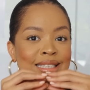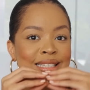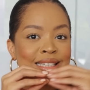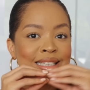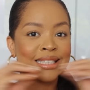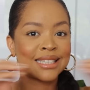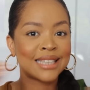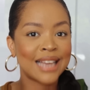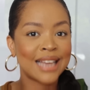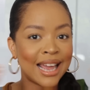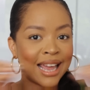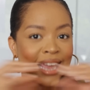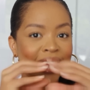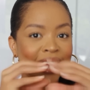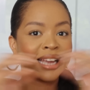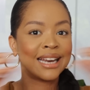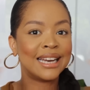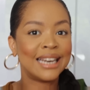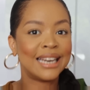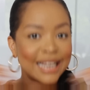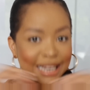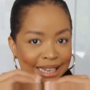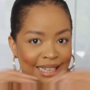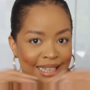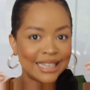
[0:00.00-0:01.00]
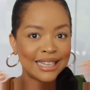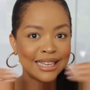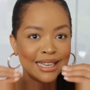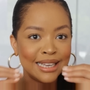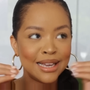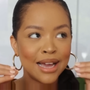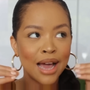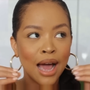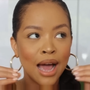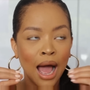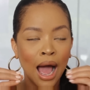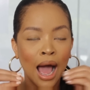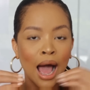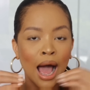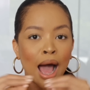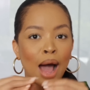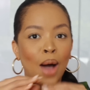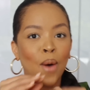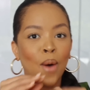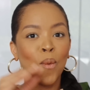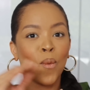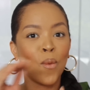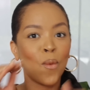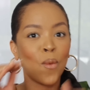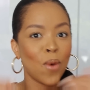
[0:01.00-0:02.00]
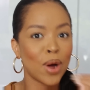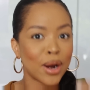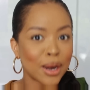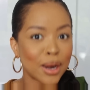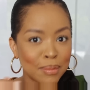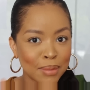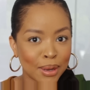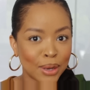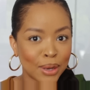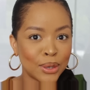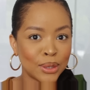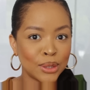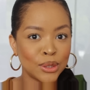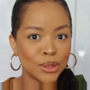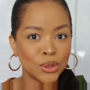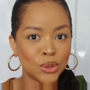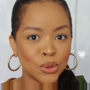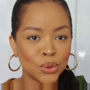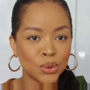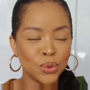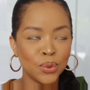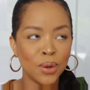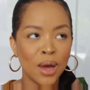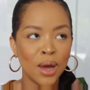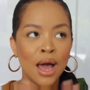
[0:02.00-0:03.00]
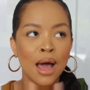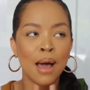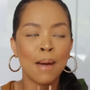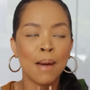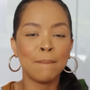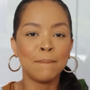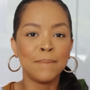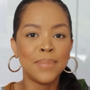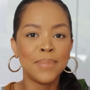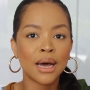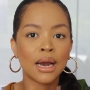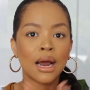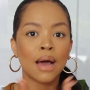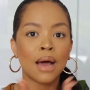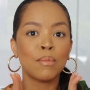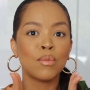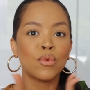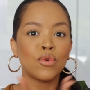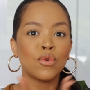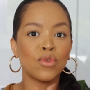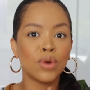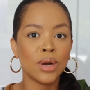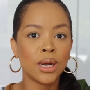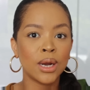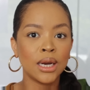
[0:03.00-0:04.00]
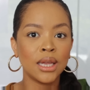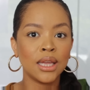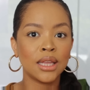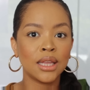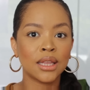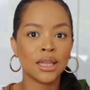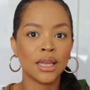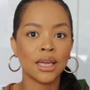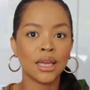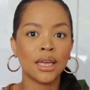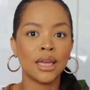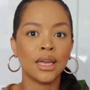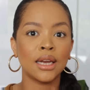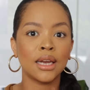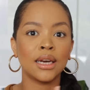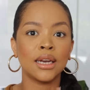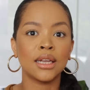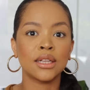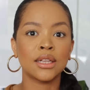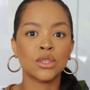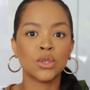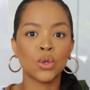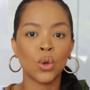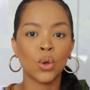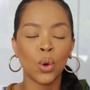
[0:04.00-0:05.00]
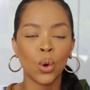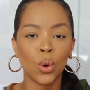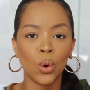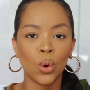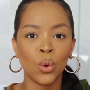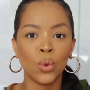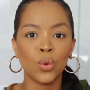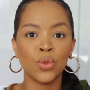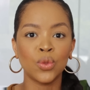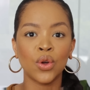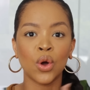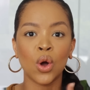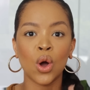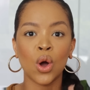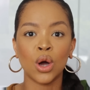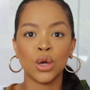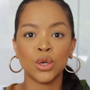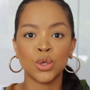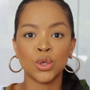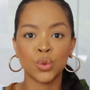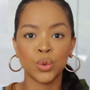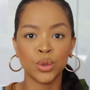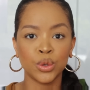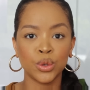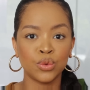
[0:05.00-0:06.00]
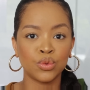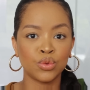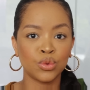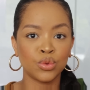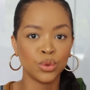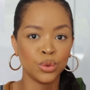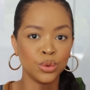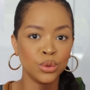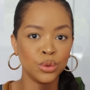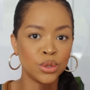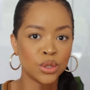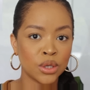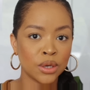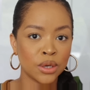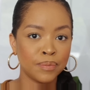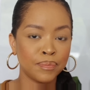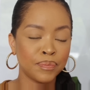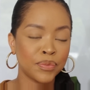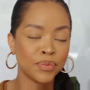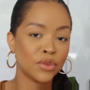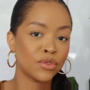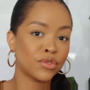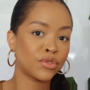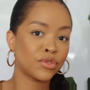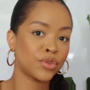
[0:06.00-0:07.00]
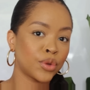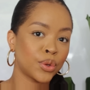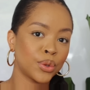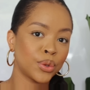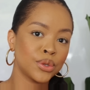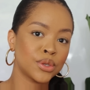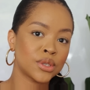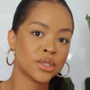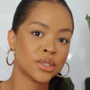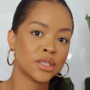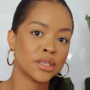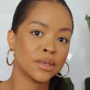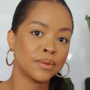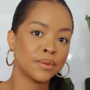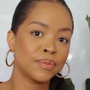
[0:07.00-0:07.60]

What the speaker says: technically what am I gonna do? But I'm really thinking, let's go the contoured route first.